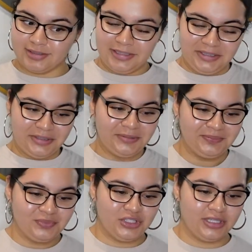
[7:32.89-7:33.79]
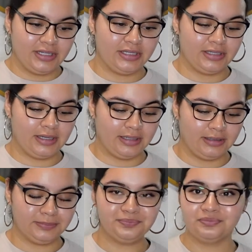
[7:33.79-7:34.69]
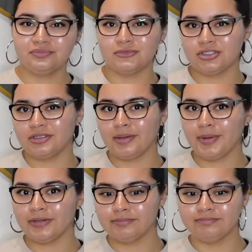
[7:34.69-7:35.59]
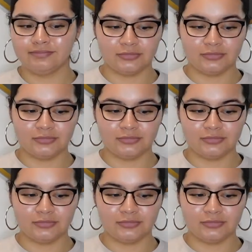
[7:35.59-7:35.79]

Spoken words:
to get it, just to get better.